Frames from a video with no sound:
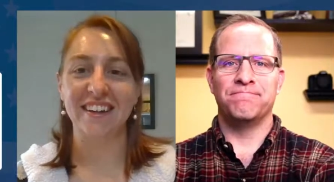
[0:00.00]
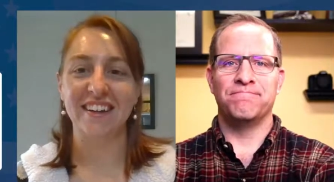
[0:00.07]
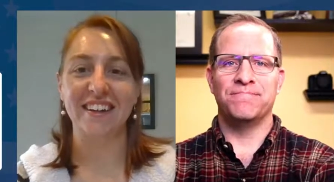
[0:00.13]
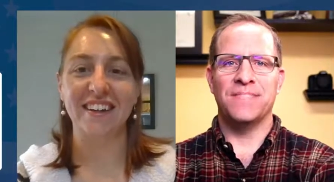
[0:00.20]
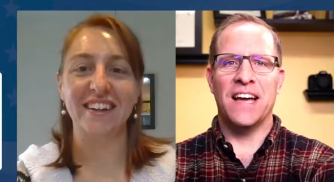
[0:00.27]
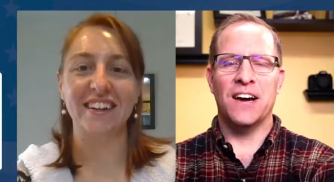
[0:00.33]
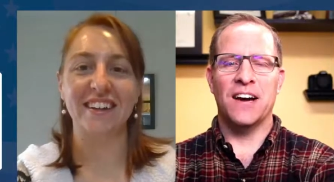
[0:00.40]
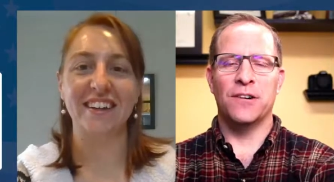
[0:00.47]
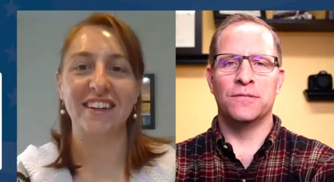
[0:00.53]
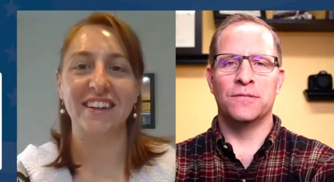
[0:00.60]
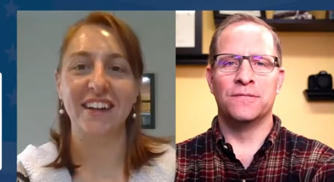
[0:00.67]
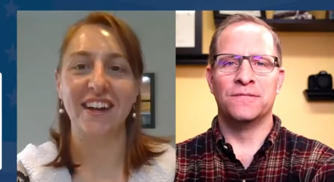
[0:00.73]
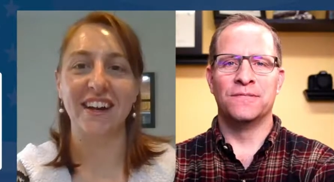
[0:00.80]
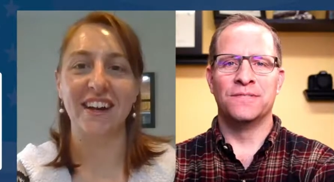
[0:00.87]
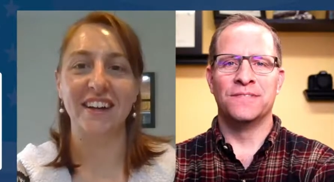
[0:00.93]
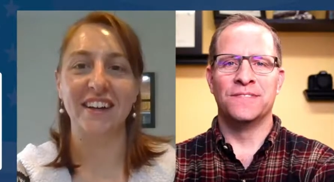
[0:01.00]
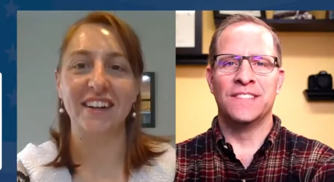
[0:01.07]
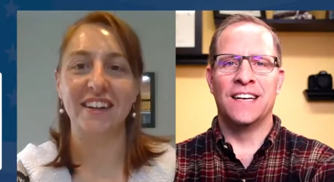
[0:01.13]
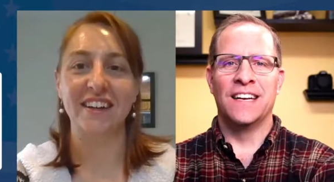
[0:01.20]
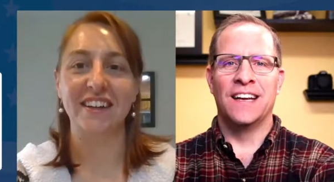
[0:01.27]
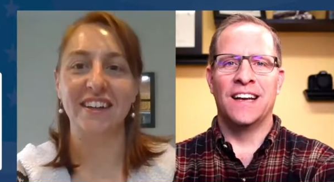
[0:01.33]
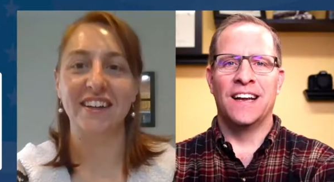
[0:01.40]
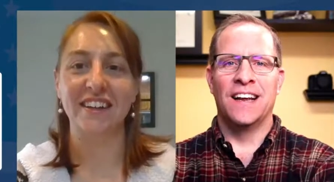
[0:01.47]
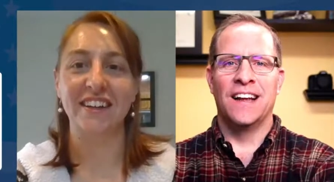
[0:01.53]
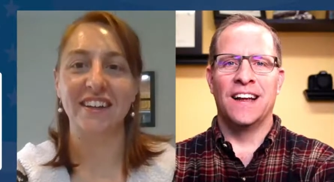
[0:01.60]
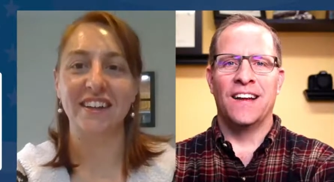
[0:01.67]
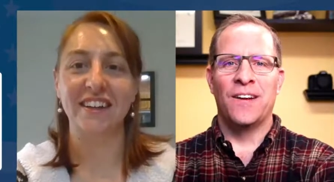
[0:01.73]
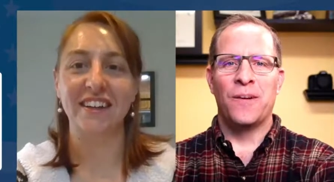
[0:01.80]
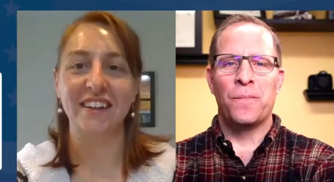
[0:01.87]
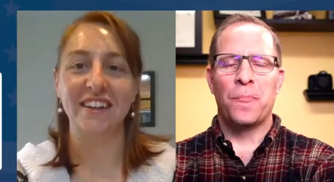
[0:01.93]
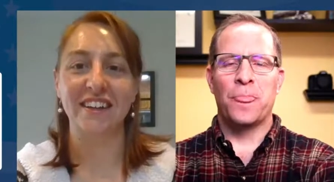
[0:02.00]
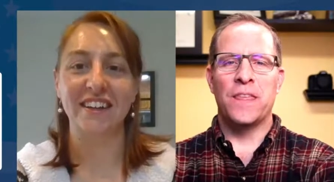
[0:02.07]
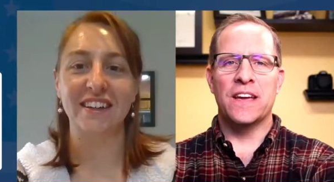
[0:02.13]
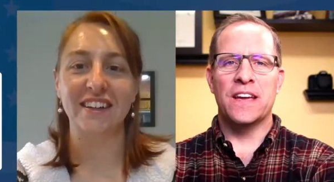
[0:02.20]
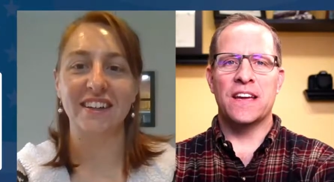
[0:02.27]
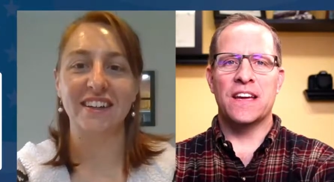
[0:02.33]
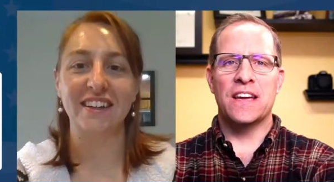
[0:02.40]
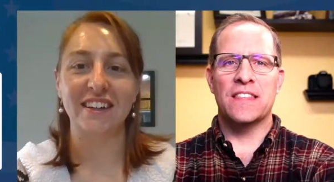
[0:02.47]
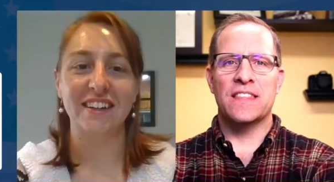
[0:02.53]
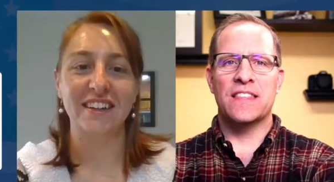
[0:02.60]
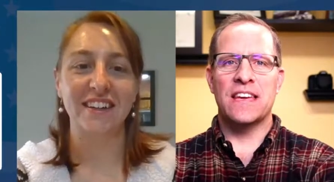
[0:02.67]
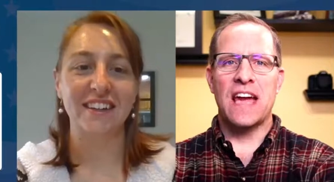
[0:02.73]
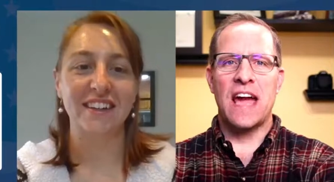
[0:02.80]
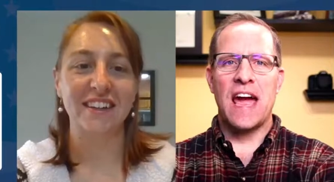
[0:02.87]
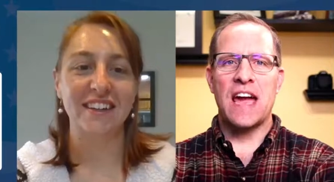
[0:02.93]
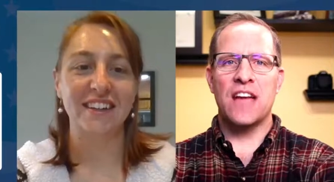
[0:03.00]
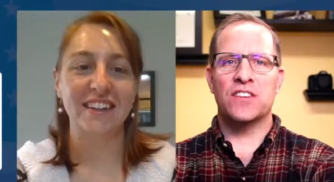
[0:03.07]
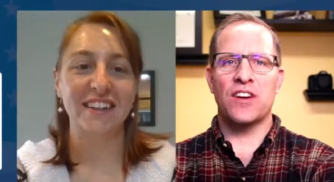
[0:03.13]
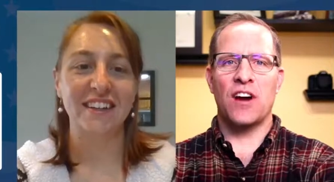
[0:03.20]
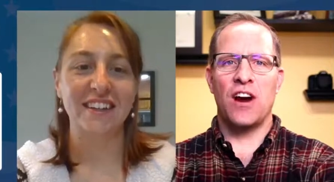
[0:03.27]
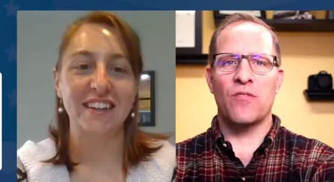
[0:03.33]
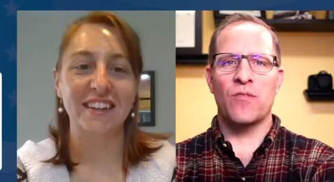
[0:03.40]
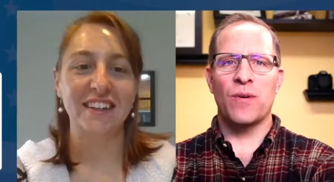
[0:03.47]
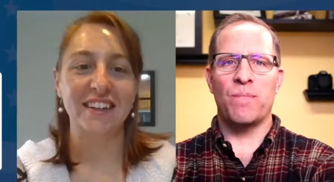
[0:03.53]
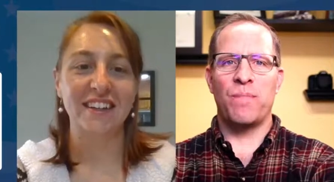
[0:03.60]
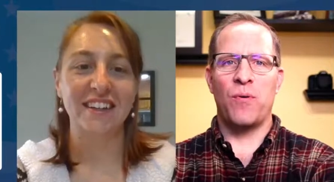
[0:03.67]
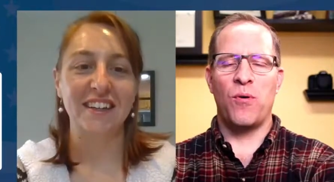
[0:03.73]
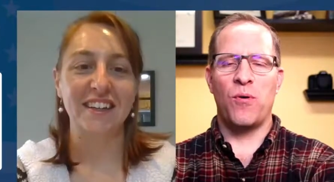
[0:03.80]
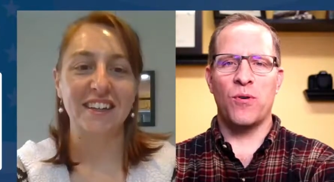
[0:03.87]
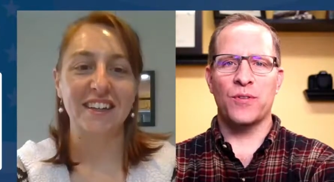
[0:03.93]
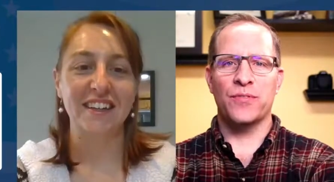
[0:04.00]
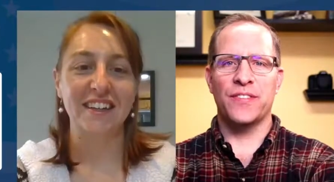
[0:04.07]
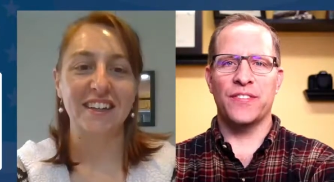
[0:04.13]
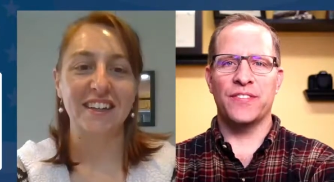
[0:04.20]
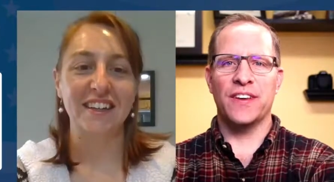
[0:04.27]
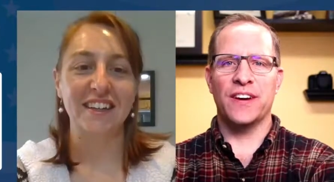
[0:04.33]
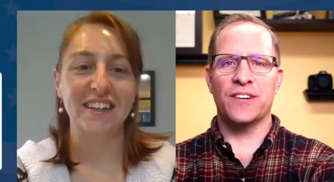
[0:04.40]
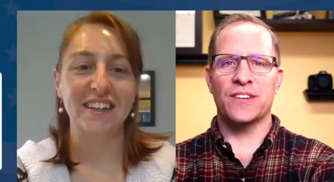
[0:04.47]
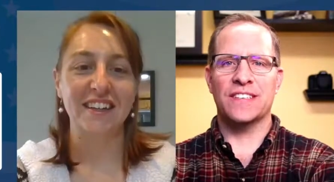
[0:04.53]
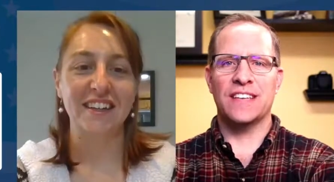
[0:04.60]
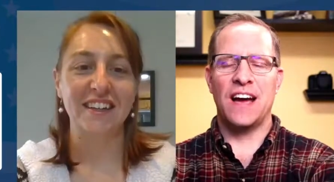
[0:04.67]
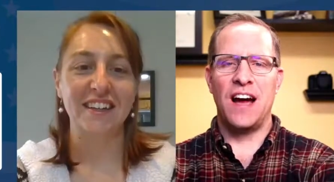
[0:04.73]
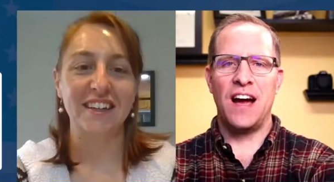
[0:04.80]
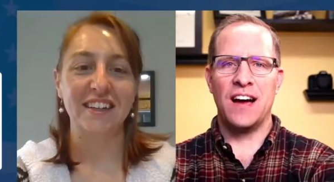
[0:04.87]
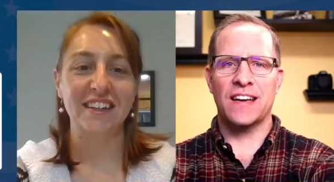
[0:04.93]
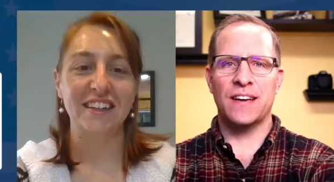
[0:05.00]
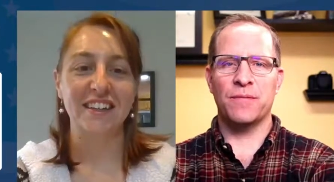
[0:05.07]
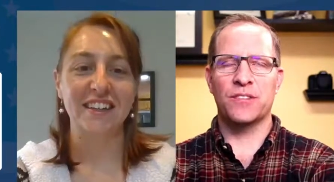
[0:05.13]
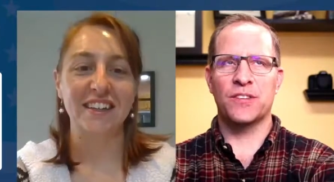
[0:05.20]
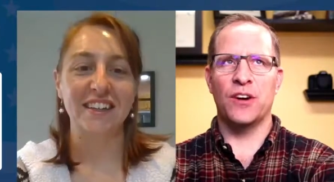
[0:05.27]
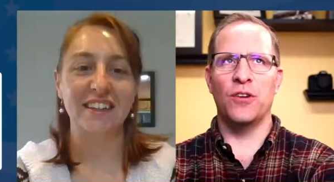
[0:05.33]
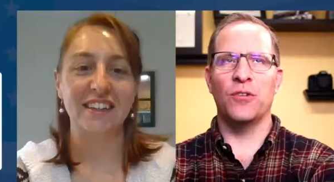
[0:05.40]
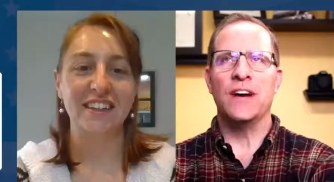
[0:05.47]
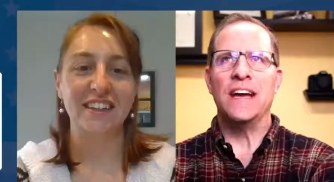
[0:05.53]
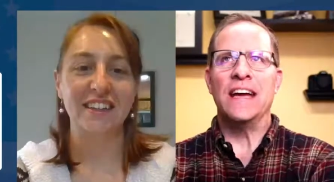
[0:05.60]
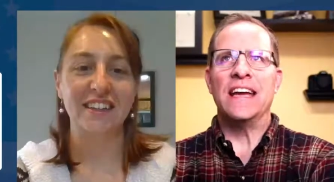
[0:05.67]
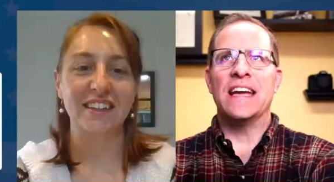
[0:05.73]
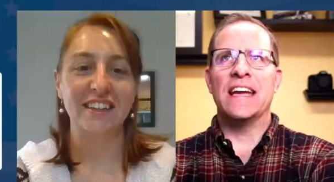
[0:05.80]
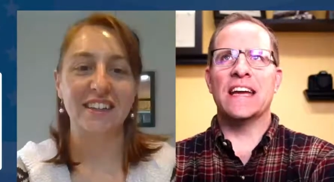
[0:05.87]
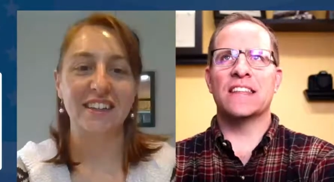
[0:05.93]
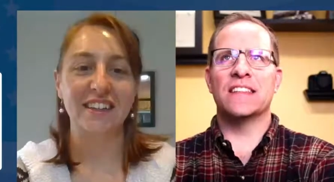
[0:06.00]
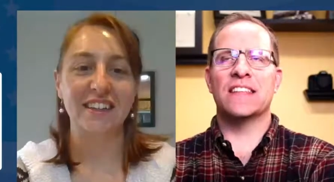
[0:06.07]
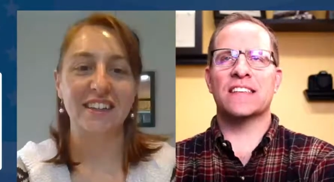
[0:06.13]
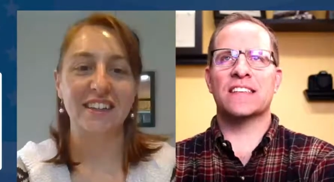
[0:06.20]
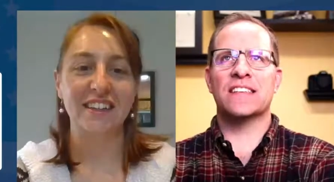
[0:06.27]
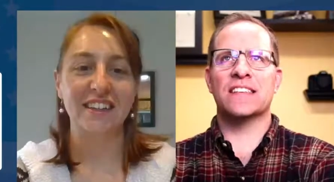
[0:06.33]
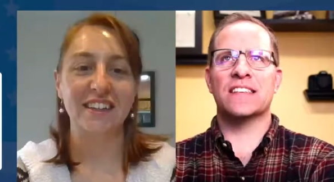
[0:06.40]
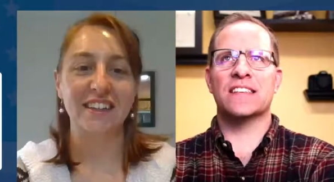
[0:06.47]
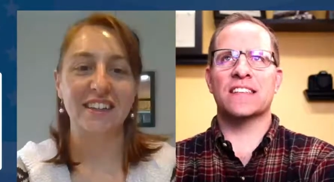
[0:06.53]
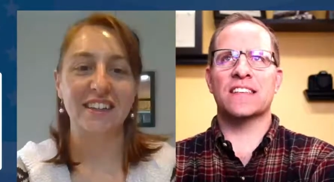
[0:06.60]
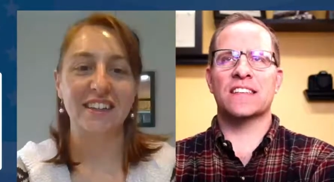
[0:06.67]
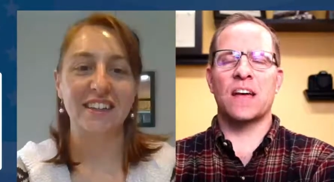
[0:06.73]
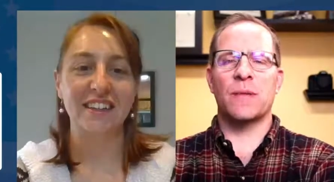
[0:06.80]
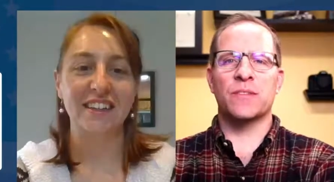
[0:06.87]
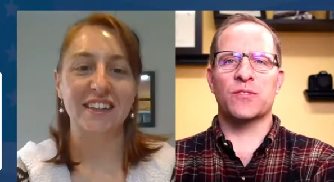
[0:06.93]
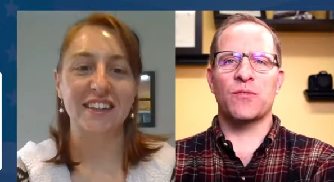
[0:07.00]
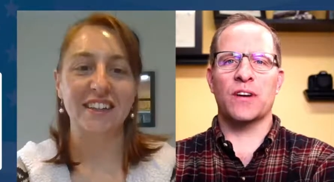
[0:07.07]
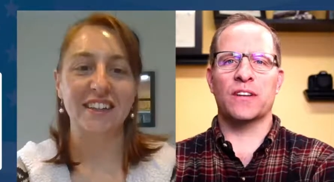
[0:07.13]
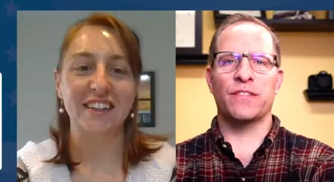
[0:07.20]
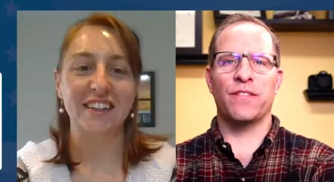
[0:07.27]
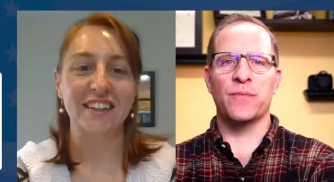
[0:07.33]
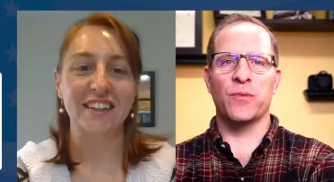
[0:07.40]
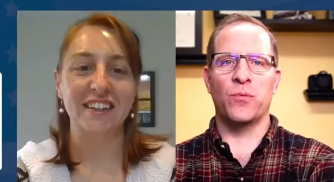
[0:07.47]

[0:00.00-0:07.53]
Speaker 1: Now, yeah the the HR report that they're talking so in this is this comes directly from the